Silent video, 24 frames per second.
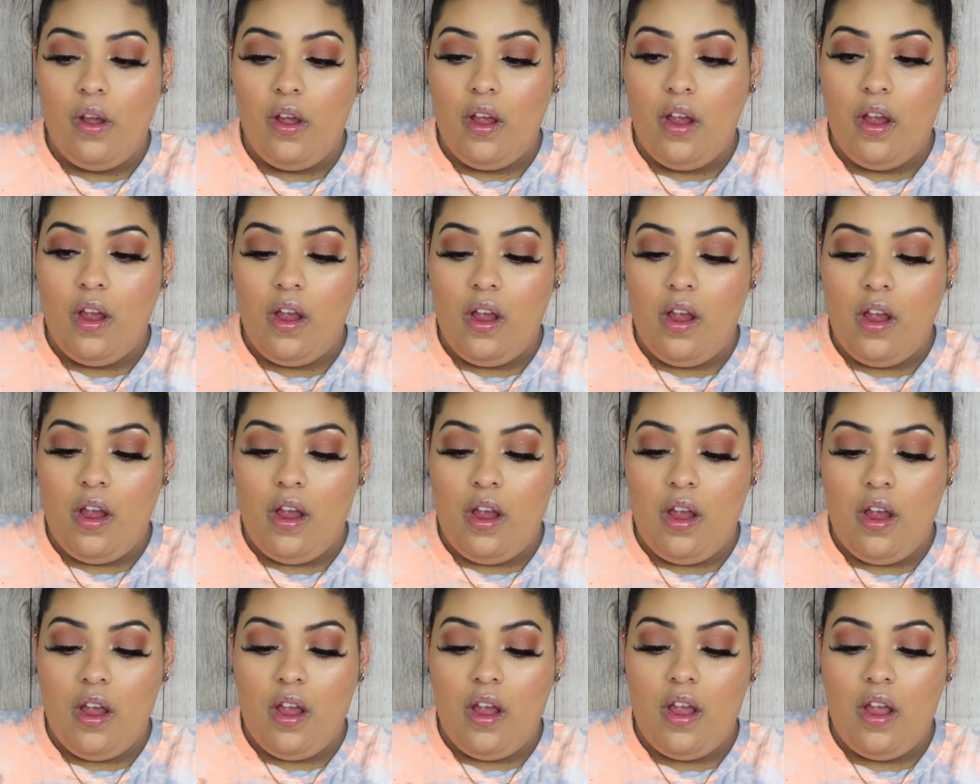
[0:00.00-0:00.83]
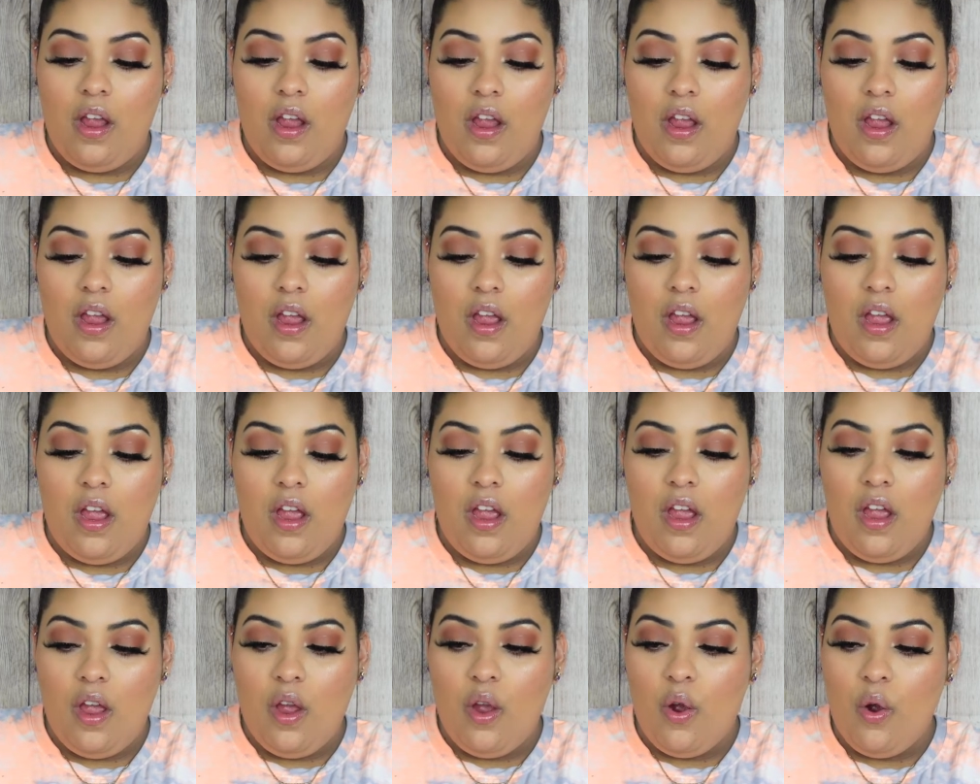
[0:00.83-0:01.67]

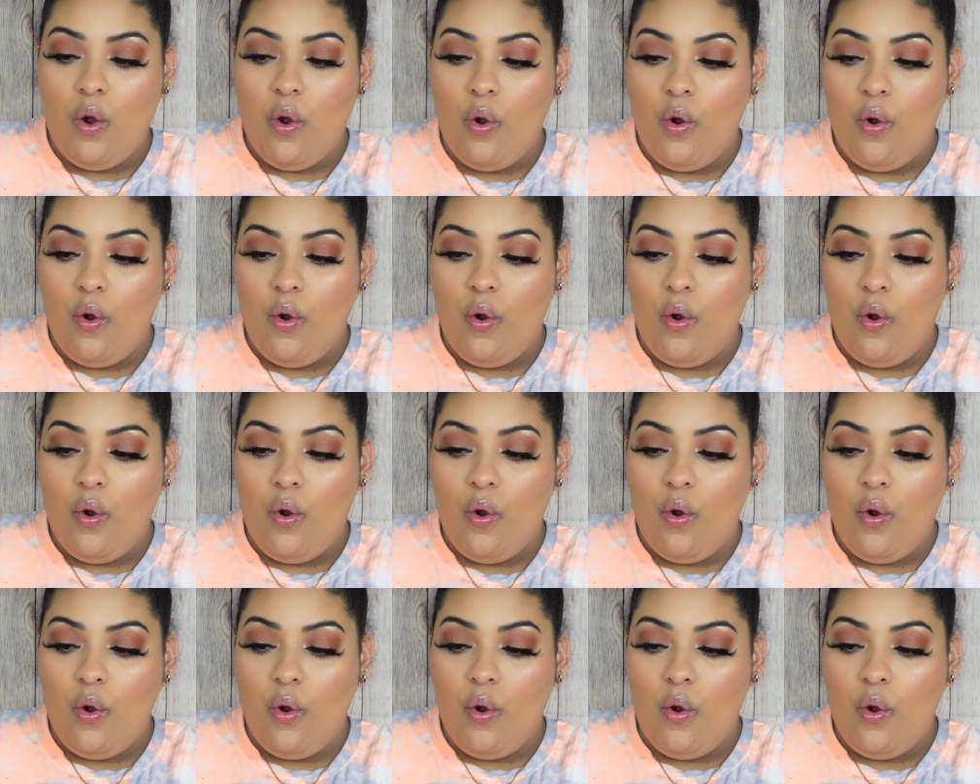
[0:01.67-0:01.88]
No one is speaking in this clip.